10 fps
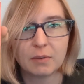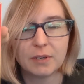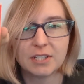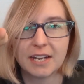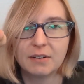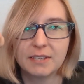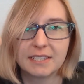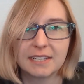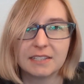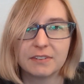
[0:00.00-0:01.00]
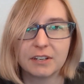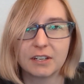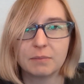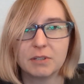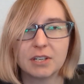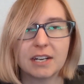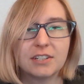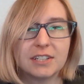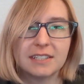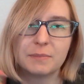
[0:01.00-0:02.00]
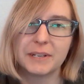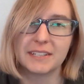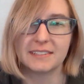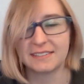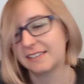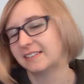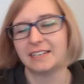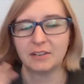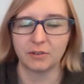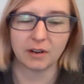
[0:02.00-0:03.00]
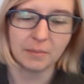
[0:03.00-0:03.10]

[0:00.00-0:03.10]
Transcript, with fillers: which I don't think tastes very good, but Josh does because he grew